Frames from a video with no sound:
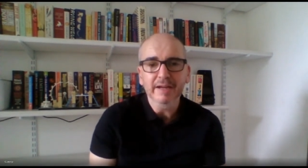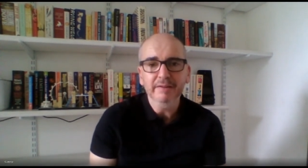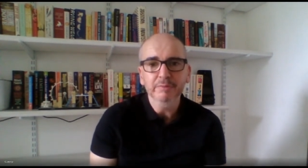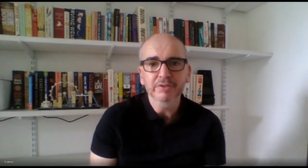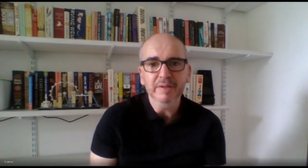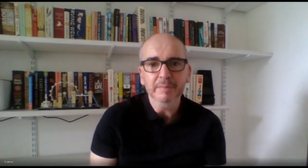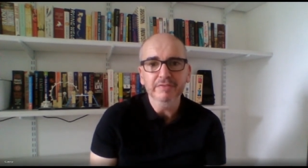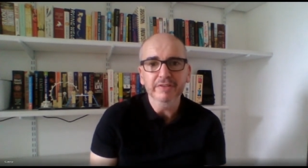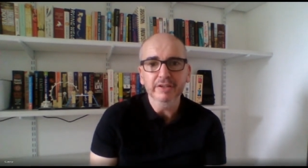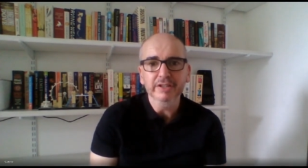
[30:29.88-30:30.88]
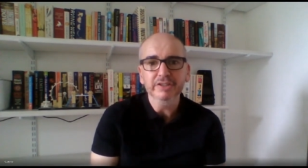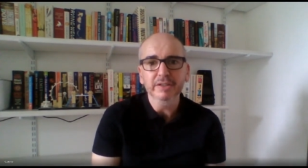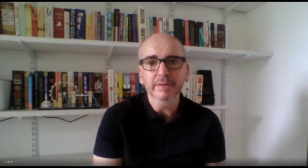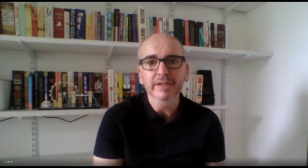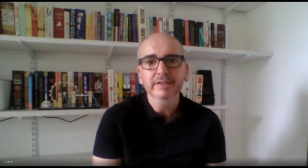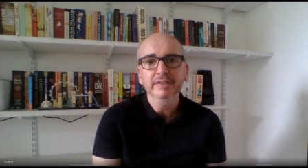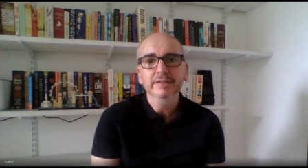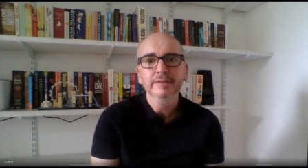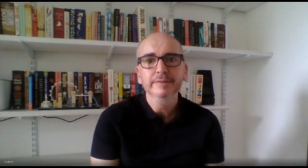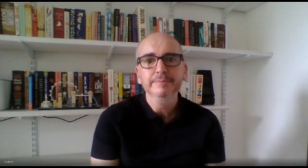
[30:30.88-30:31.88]
that was some advantage anyway.
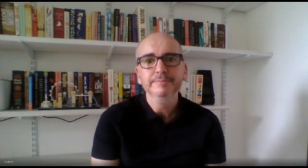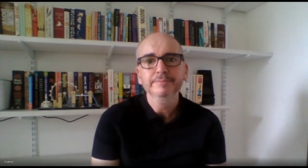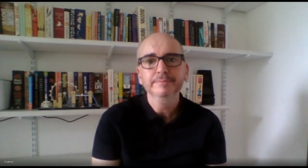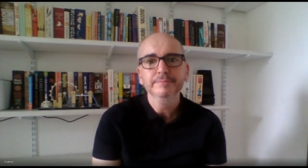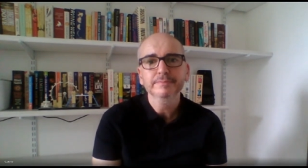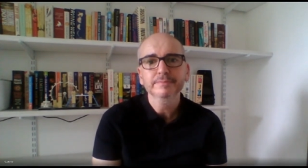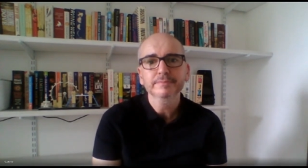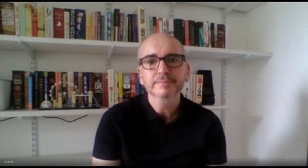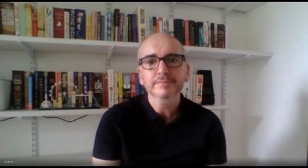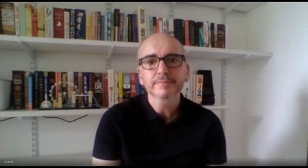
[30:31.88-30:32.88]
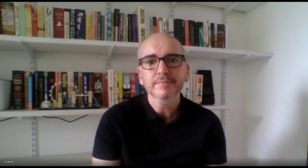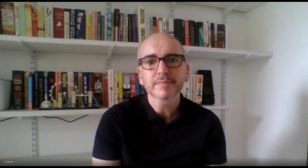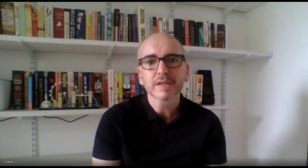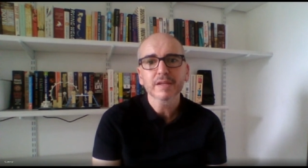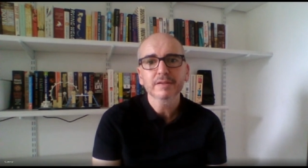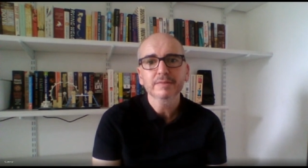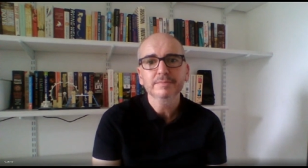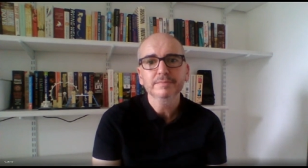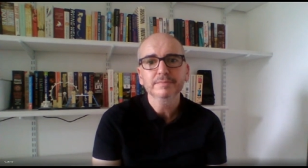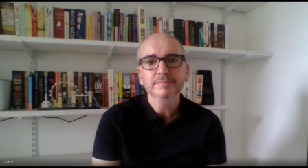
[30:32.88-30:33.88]
Yeah, absolutely.
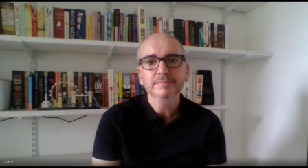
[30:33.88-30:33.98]
So,